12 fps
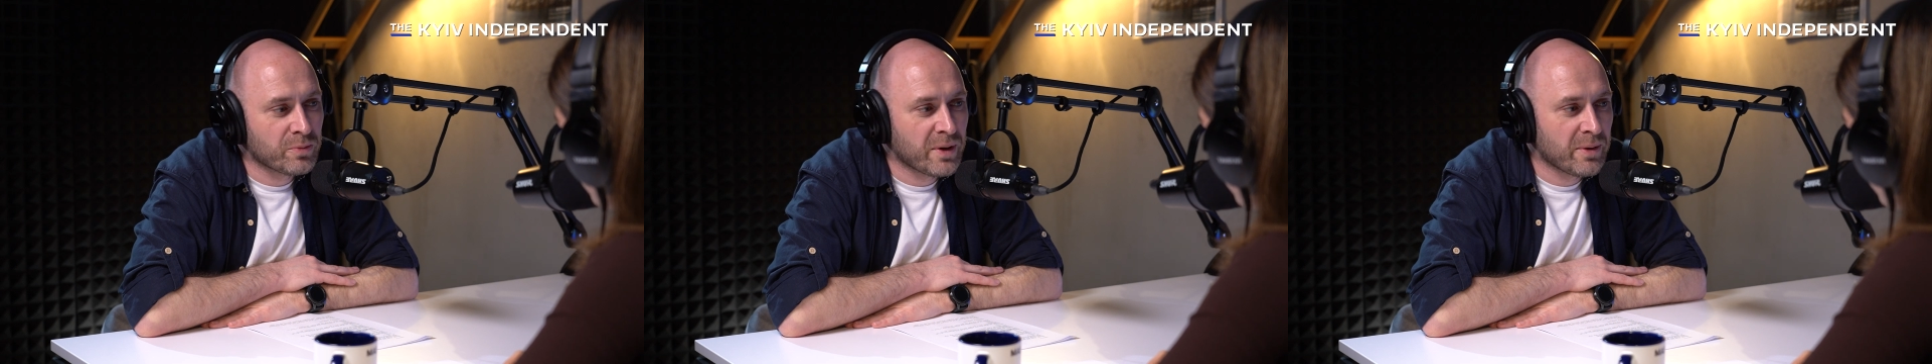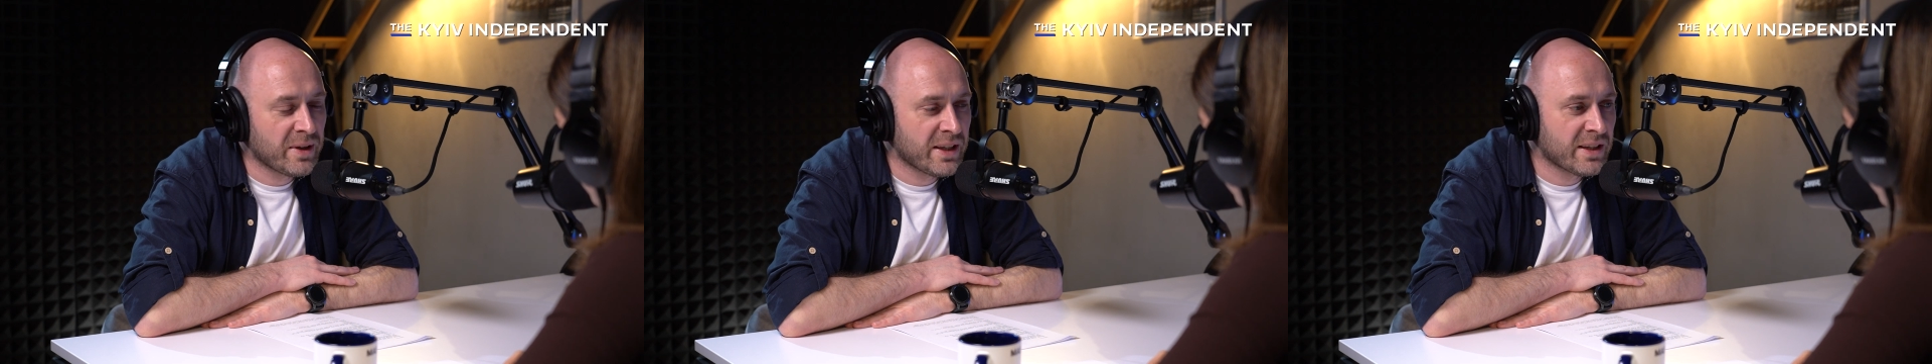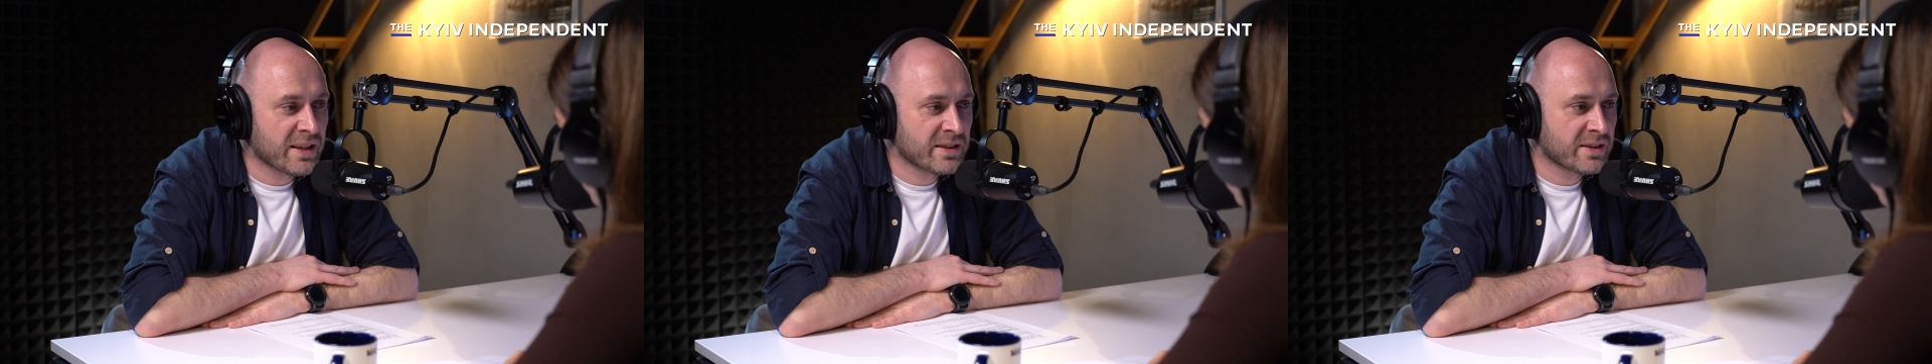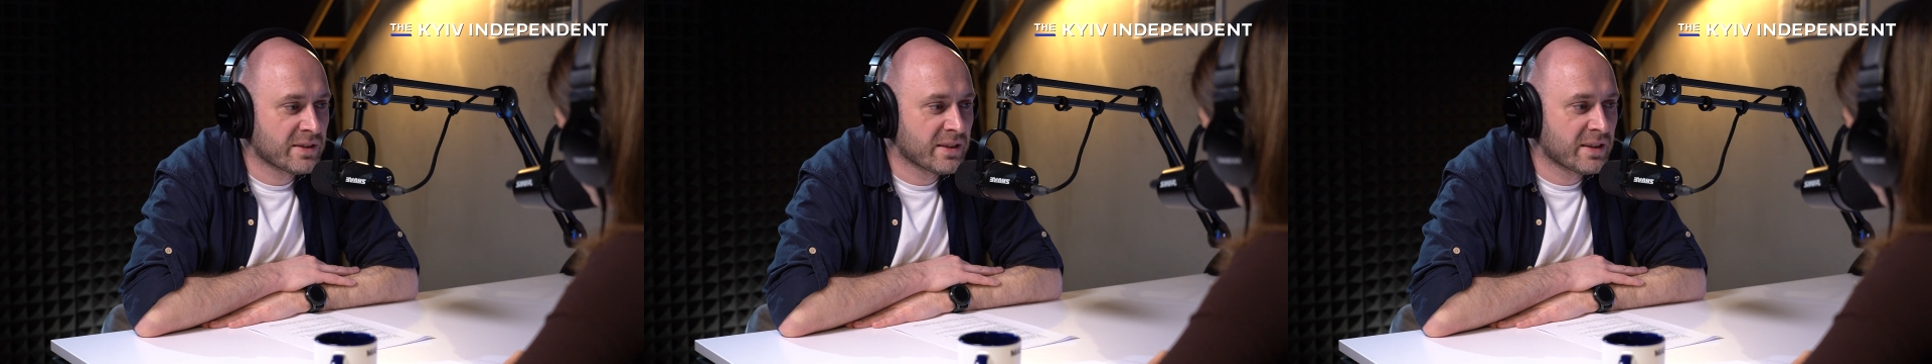Maybe he
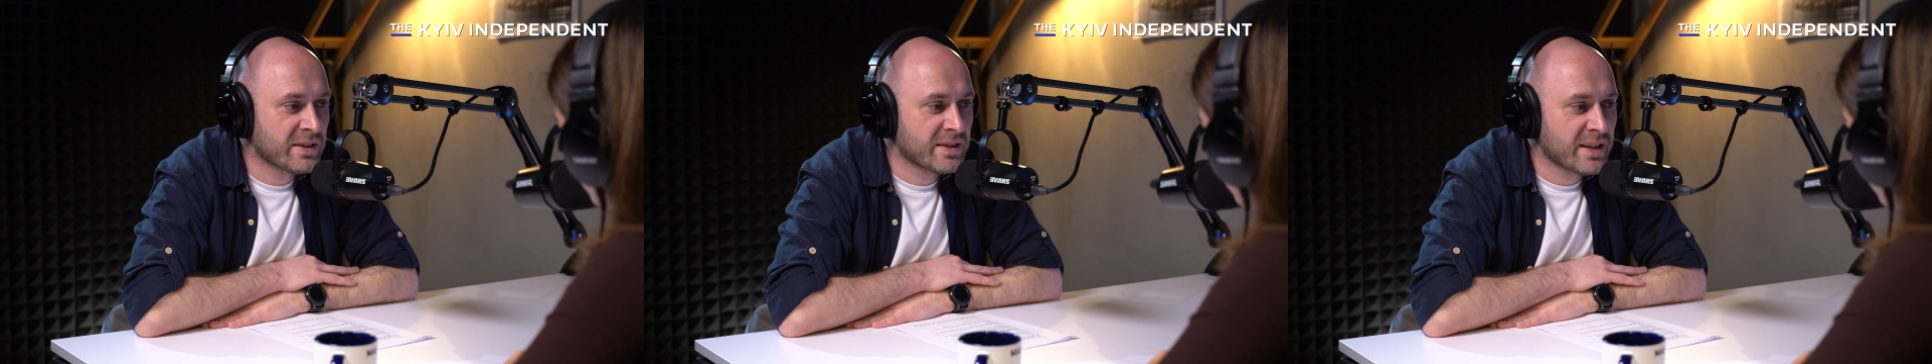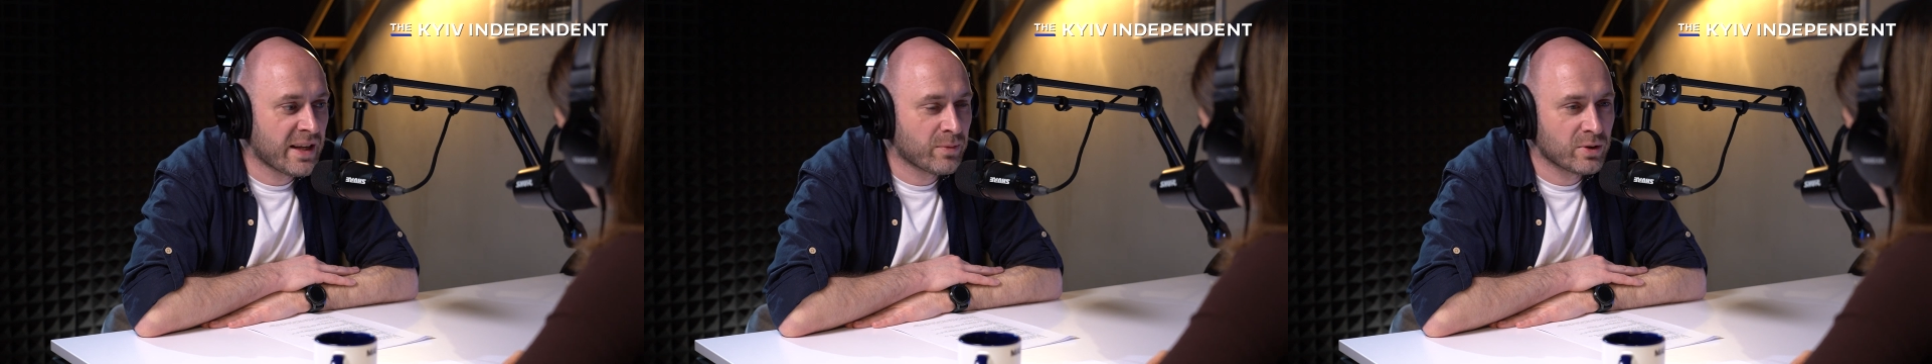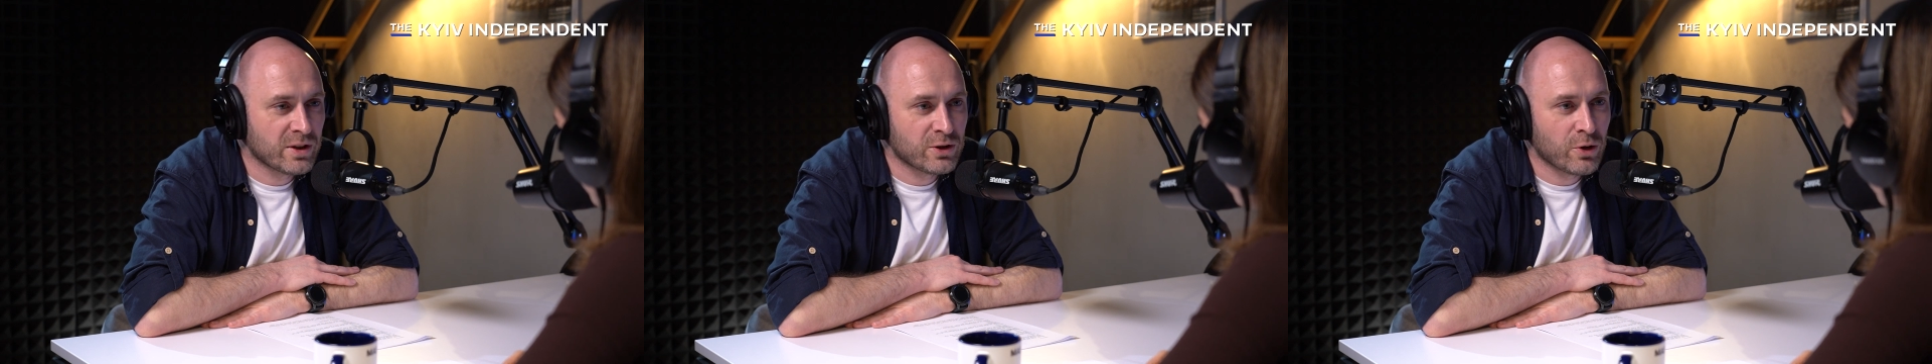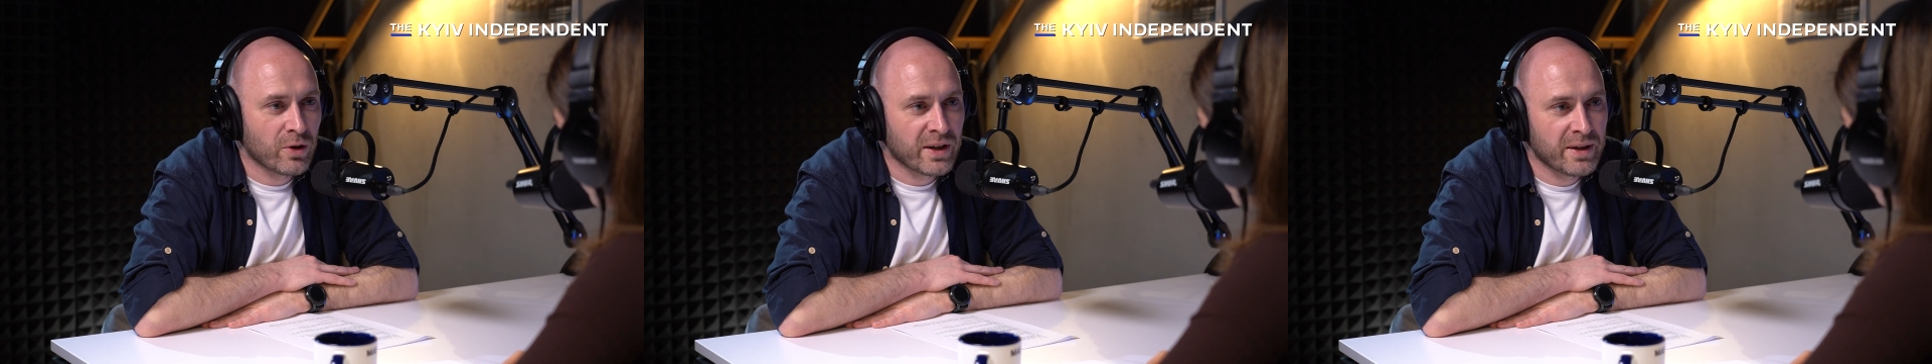doesn't understand what he's
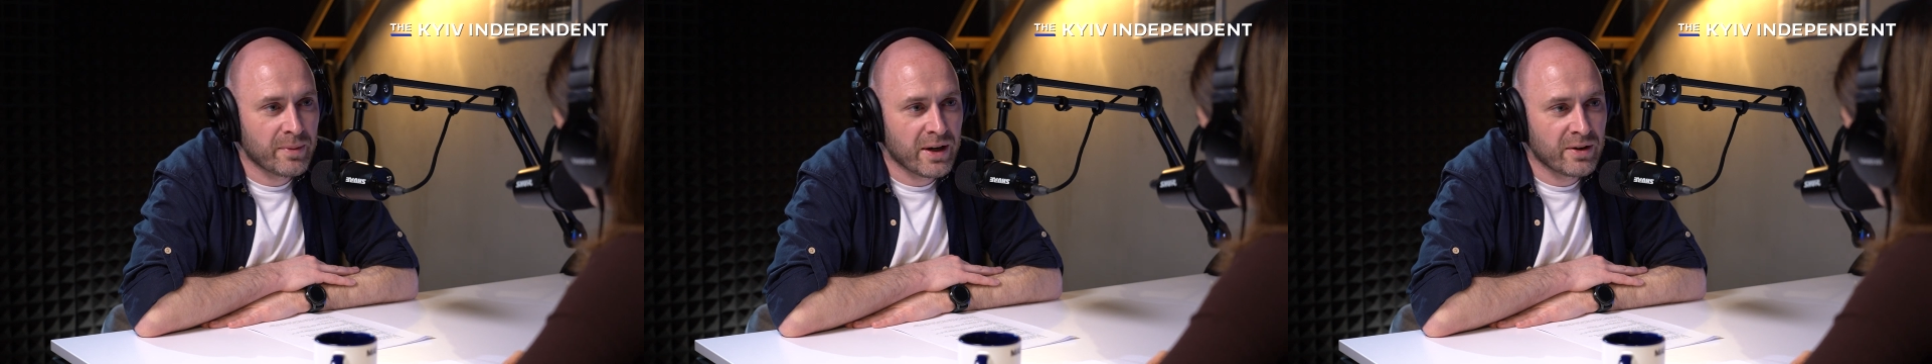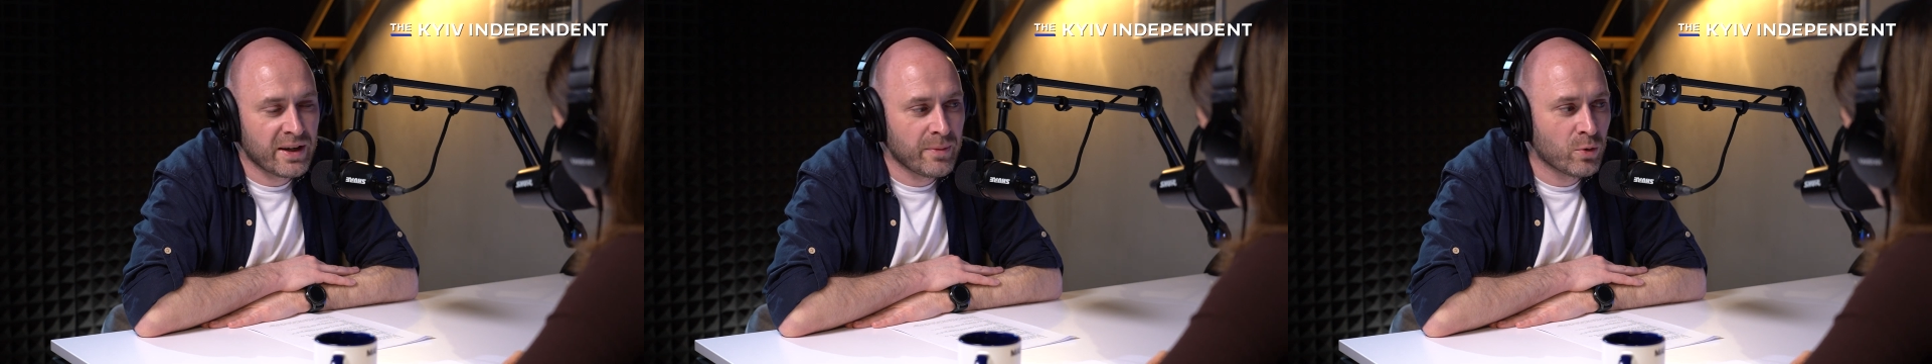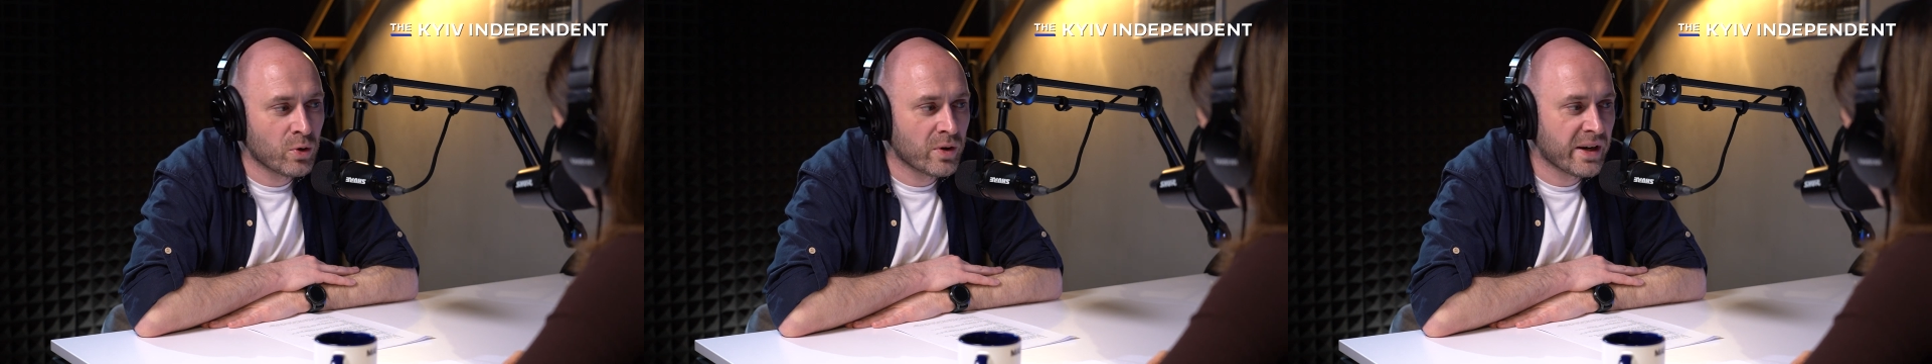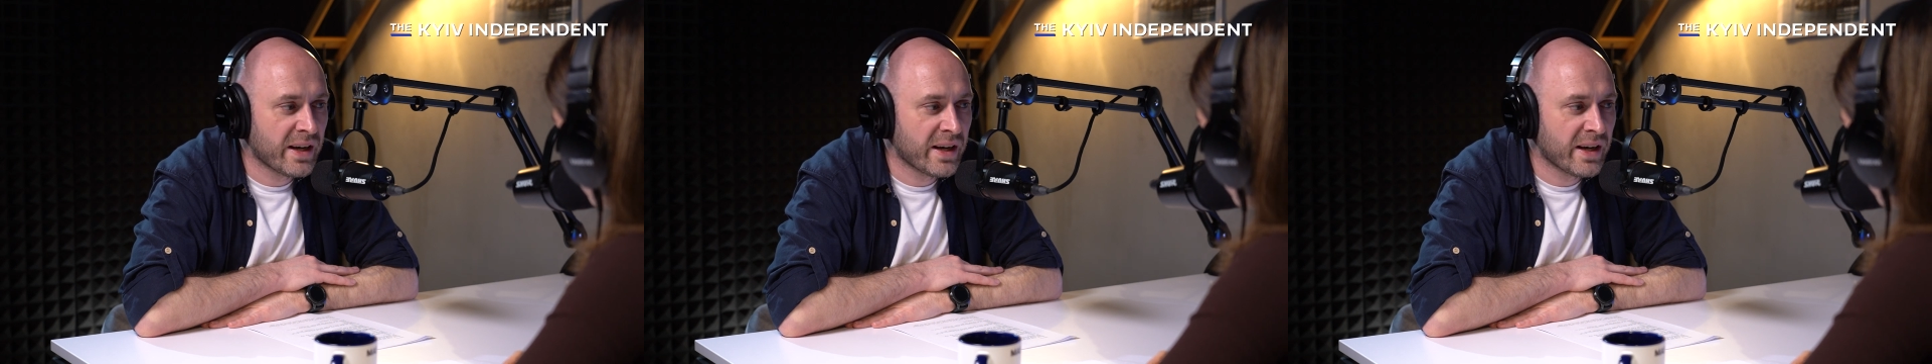talking about anymore,